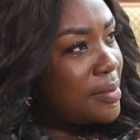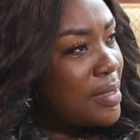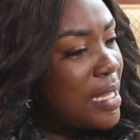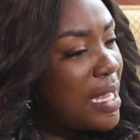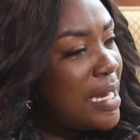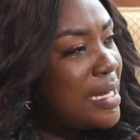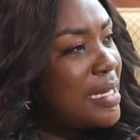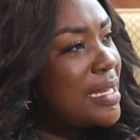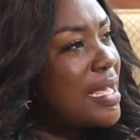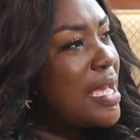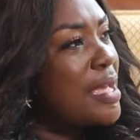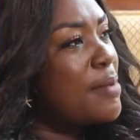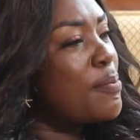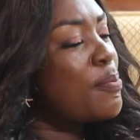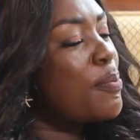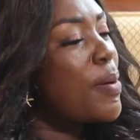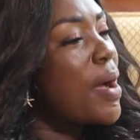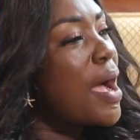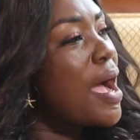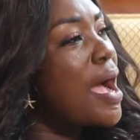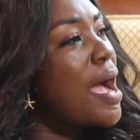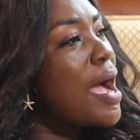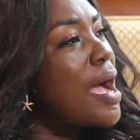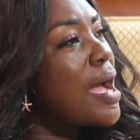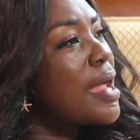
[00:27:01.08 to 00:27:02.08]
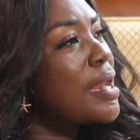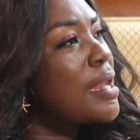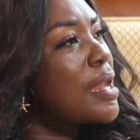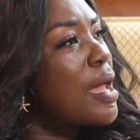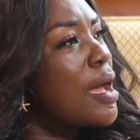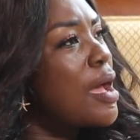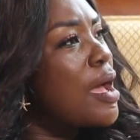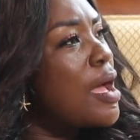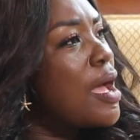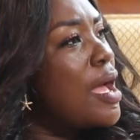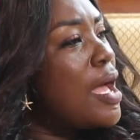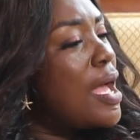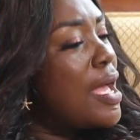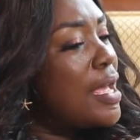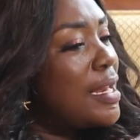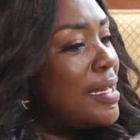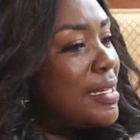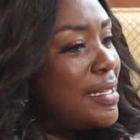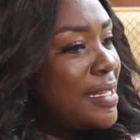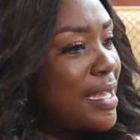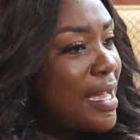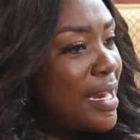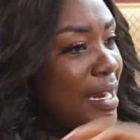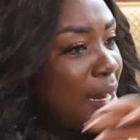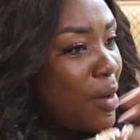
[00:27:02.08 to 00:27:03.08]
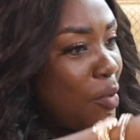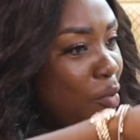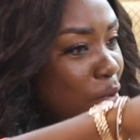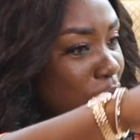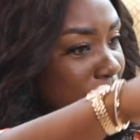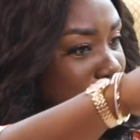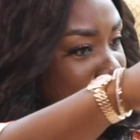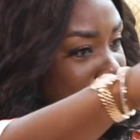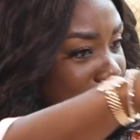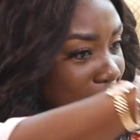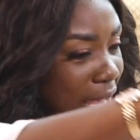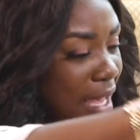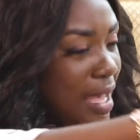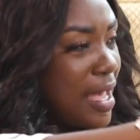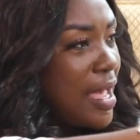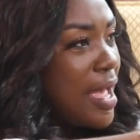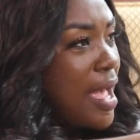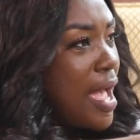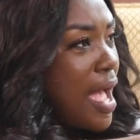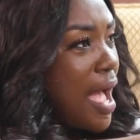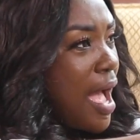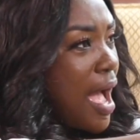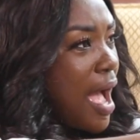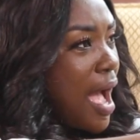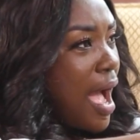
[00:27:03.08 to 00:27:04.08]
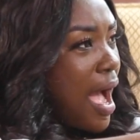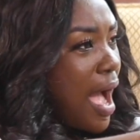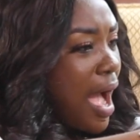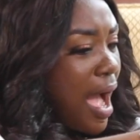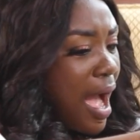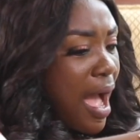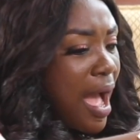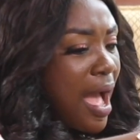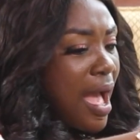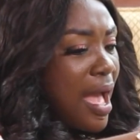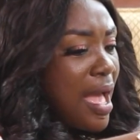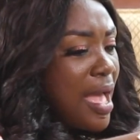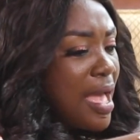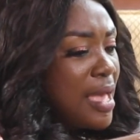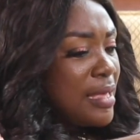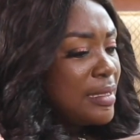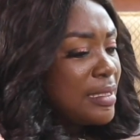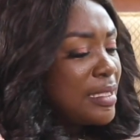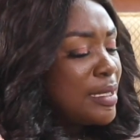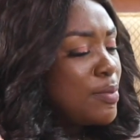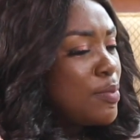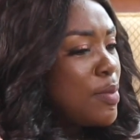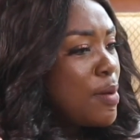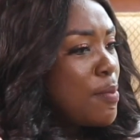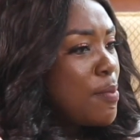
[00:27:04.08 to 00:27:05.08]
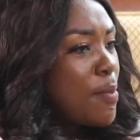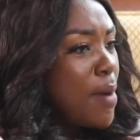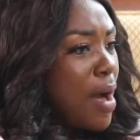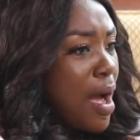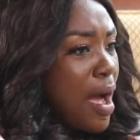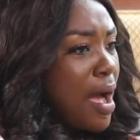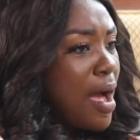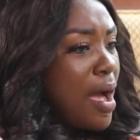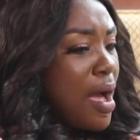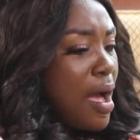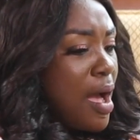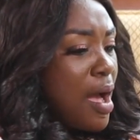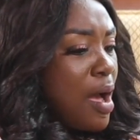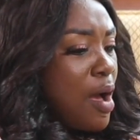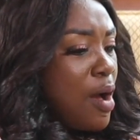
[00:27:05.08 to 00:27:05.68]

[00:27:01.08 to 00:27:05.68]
A dear pan, a dear na we say, ah, it's me ma.